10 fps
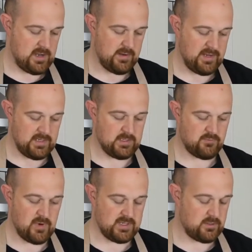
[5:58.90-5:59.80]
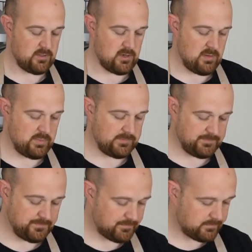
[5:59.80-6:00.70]
It is razor sharp.
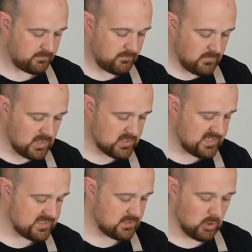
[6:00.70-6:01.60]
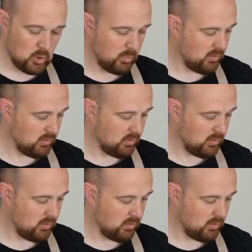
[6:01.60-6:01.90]
So that's Global